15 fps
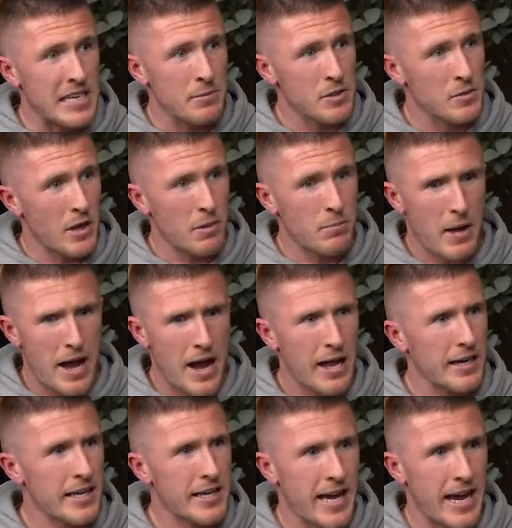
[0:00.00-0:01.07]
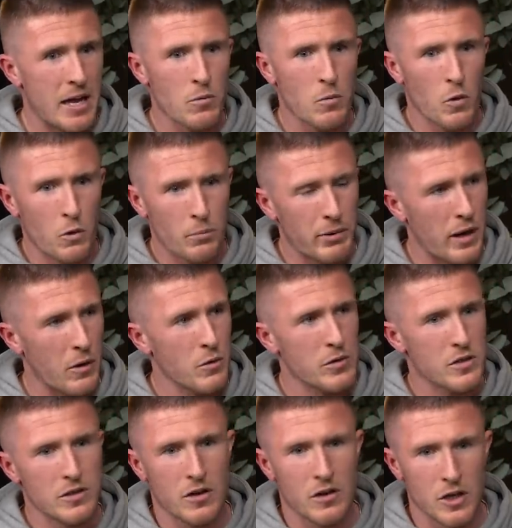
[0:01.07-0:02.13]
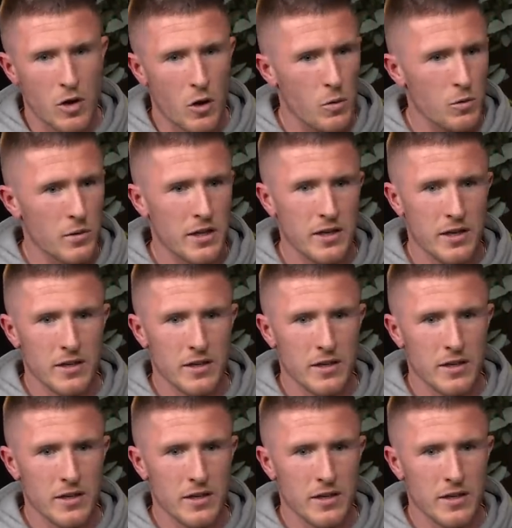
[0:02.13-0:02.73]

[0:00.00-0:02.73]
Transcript: as well. Barkley, Kane, Ward-Prowse, Connor Cody,